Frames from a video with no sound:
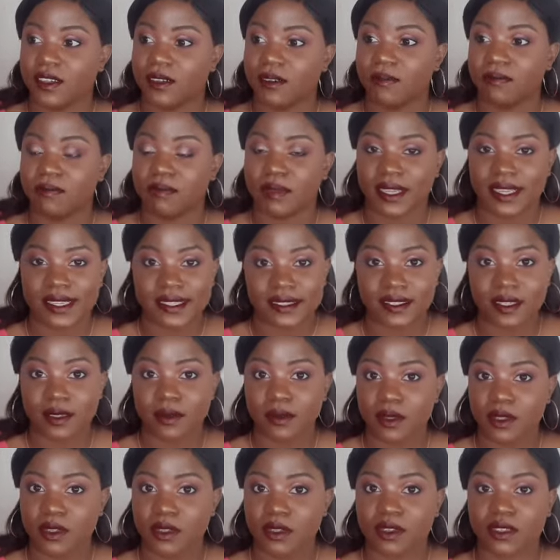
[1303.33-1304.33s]
they're
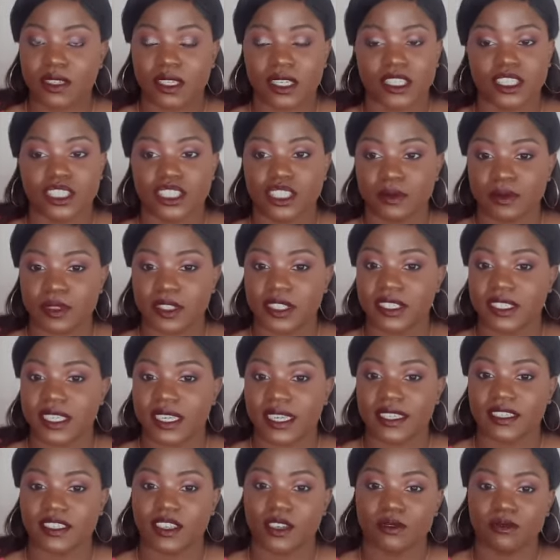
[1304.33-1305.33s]
blendable, the shimmer
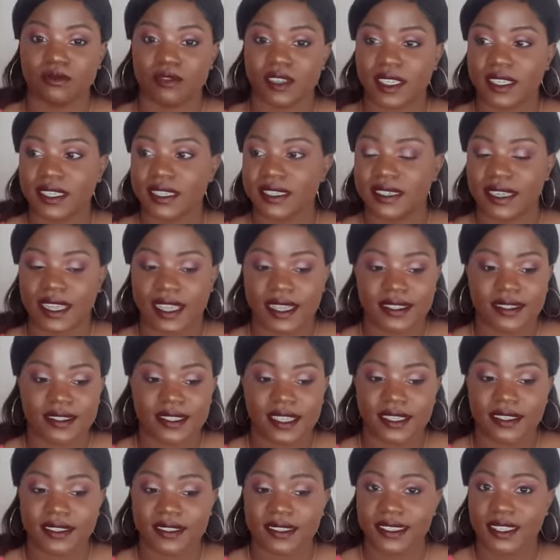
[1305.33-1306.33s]
shades are really
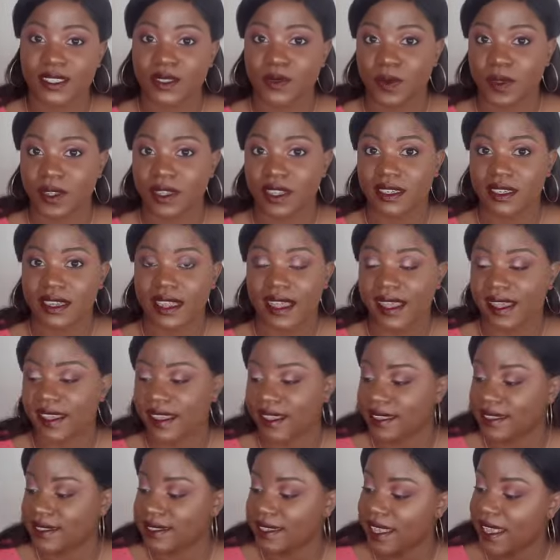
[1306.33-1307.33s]
nice, they sit well on the
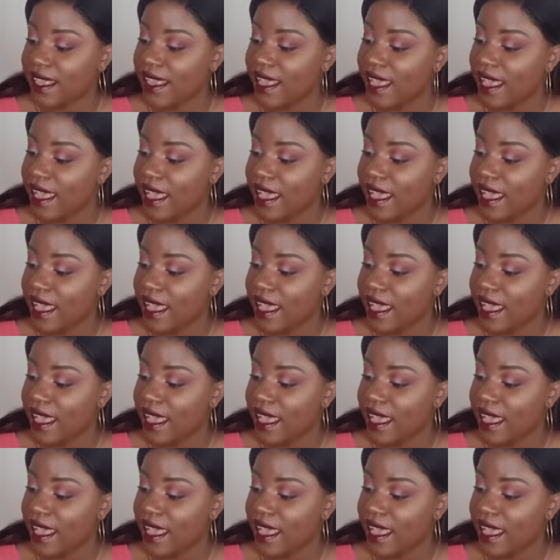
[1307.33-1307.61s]
eyes,